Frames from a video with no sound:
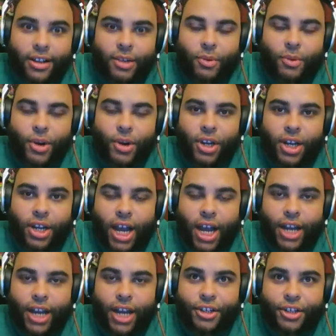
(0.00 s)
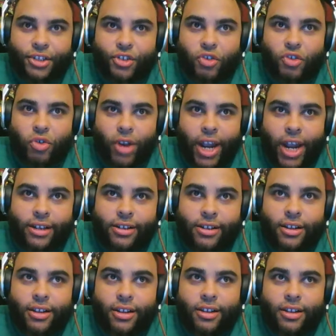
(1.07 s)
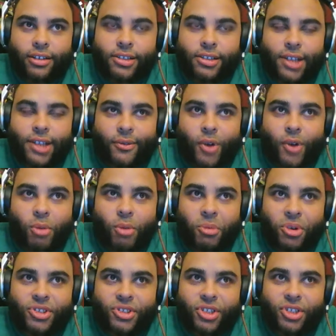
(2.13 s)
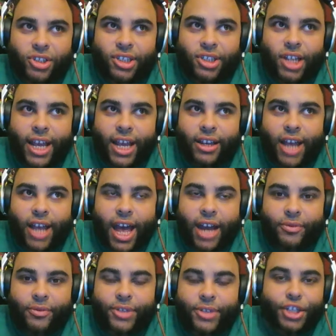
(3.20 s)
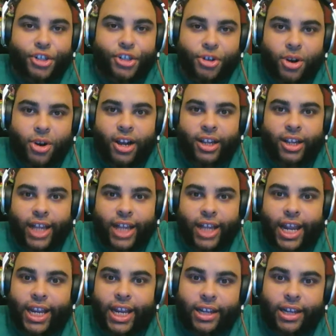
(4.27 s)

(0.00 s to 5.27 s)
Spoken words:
where you can kind of just create stuff, almost looks like out of digital clay,